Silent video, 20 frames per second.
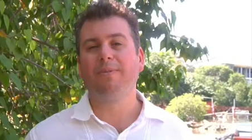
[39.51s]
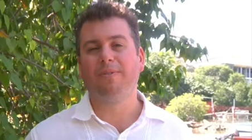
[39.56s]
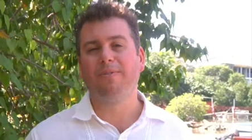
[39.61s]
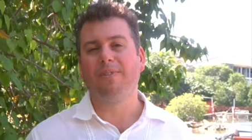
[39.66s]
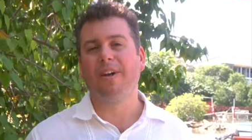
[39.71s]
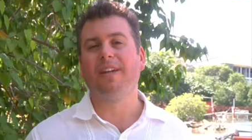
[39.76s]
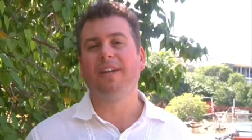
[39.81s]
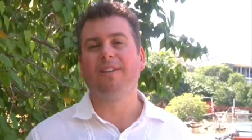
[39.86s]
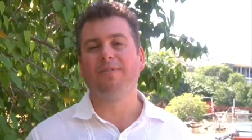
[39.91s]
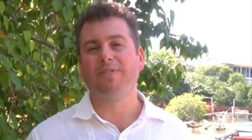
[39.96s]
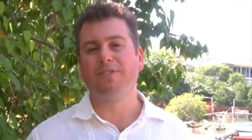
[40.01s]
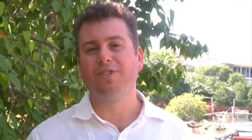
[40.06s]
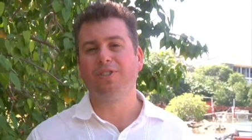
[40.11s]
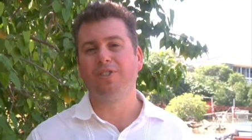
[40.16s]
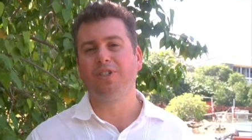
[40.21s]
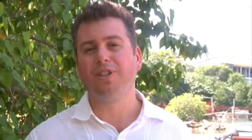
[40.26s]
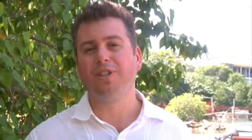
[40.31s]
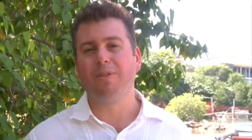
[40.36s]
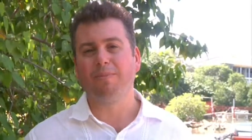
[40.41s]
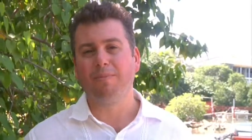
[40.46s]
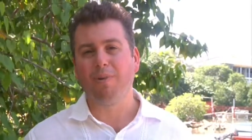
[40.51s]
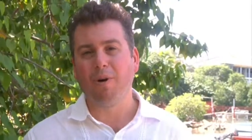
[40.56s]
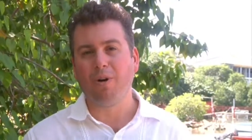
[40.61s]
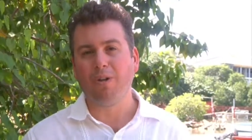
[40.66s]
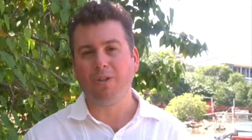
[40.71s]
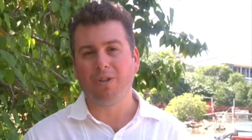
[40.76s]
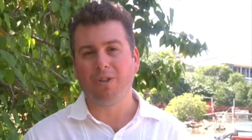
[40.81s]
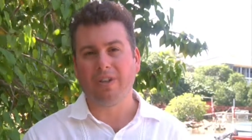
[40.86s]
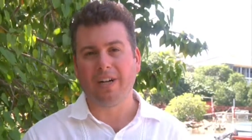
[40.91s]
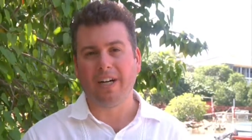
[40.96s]
effect of a circular
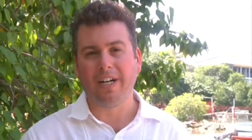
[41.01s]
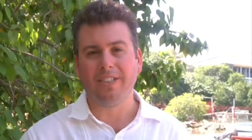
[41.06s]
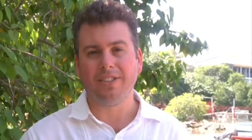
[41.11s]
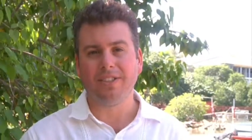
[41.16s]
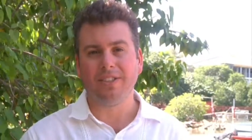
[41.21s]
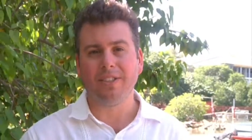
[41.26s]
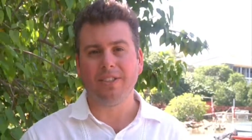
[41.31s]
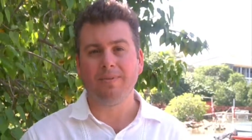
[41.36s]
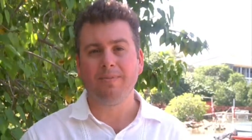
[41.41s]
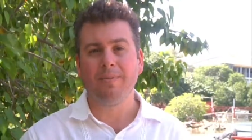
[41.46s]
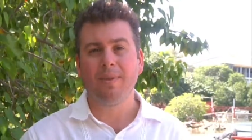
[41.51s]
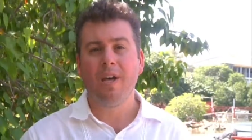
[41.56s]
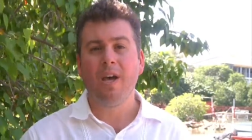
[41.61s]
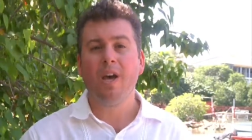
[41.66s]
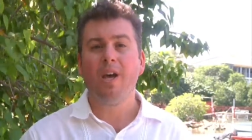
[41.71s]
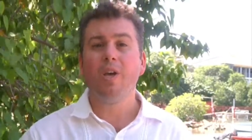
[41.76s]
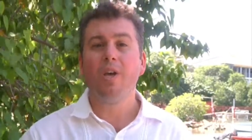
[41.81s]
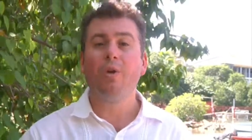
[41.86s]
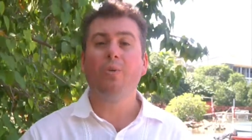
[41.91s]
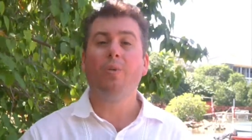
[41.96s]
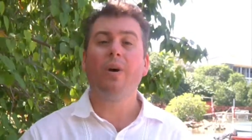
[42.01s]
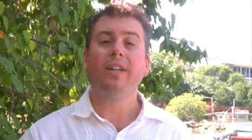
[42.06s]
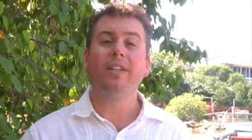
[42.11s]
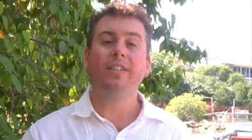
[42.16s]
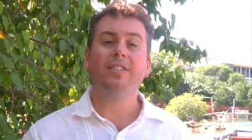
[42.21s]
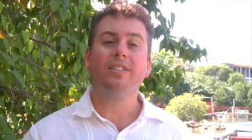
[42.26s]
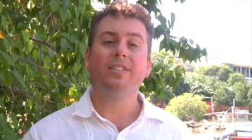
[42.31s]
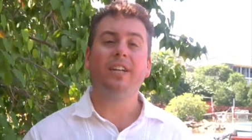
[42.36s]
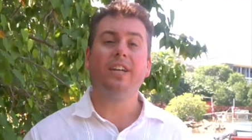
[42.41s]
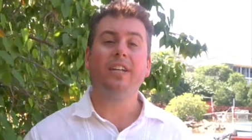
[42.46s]
polarizer, you want the
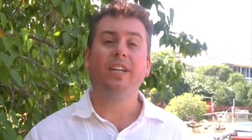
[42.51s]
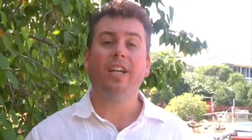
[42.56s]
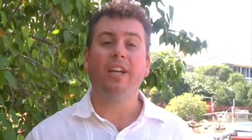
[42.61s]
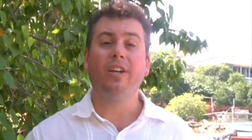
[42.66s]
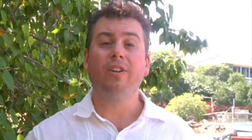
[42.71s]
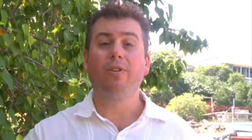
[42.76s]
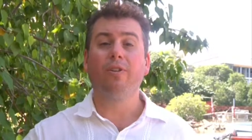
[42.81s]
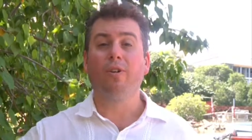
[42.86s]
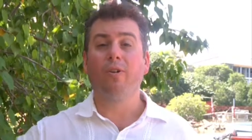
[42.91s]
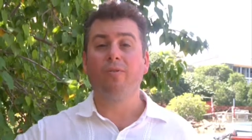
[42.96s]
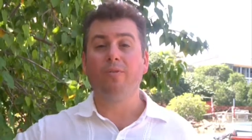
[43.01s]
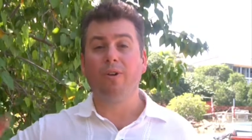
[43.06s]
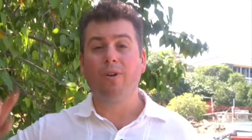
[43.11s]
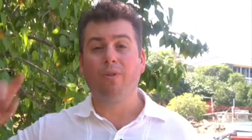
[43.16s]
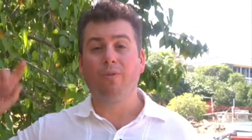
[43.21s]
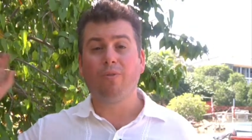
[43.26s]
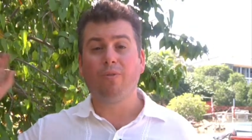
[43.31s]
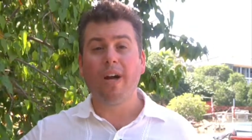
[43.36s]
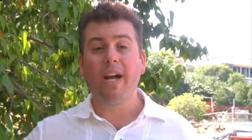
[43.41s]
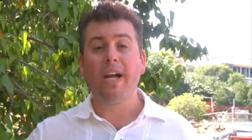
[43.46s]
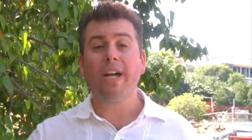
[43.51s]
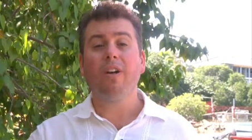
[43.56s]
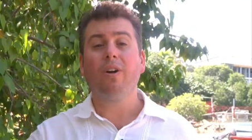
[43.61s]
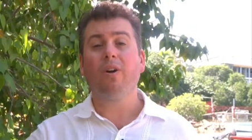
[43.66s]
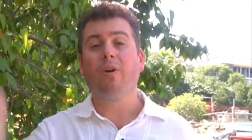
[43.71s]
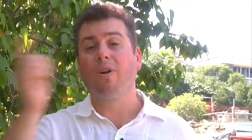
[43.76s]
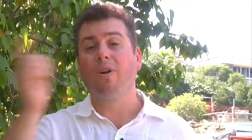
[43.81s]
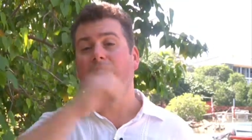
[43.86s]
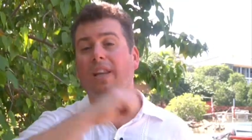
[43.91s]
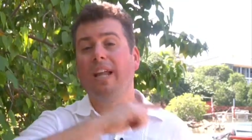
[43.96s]
sun either over your right
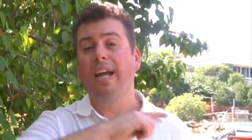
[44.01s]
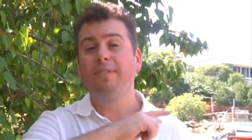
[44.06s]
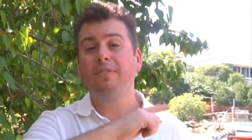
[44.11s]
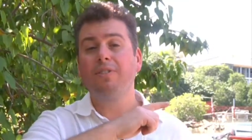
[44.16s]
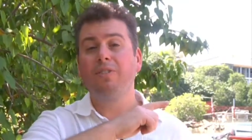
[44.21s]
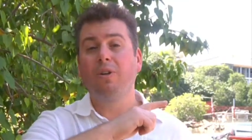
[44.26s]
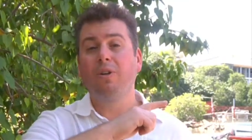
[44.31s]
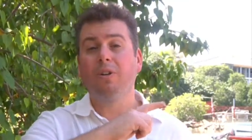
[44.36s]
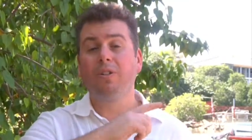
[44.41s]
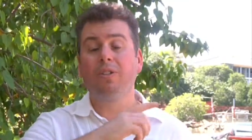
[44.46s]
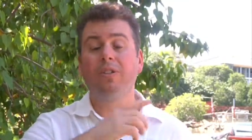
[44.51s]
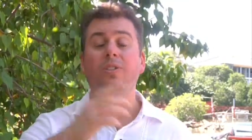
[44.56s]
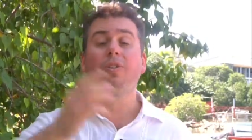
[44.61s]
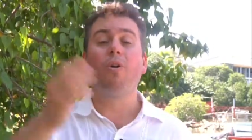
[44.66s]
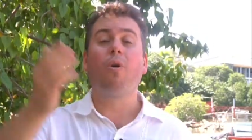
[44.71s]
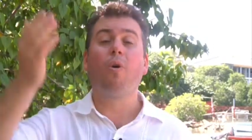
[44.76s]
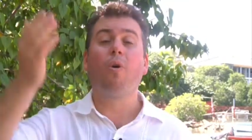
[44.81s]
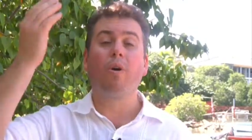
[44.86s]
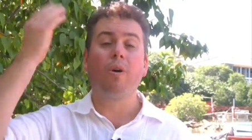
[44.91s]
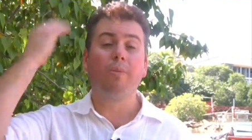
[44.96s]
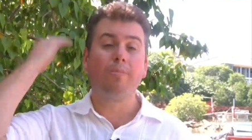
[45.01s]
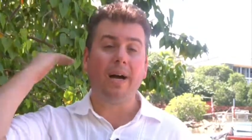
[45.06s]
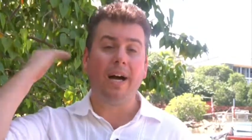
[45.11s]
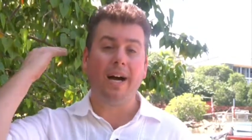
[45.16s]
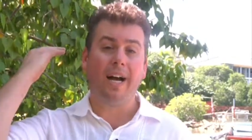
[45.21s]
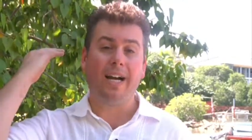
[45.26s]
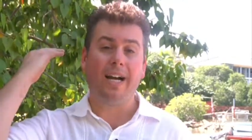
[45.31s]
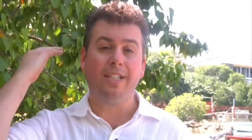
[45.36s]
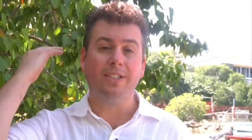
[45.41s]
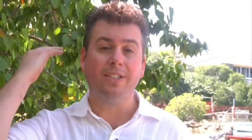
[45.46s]
or left shoulders or
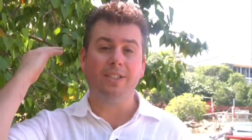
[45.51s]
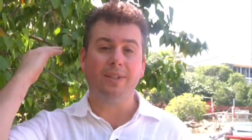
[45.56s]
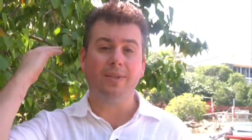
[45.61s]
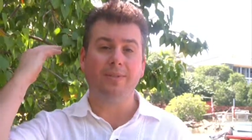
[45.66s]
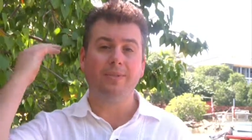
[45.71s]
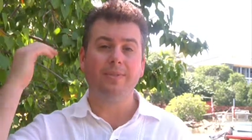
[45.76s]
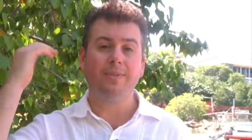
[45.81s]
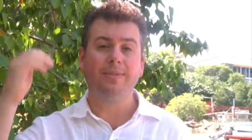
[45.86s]
behind you.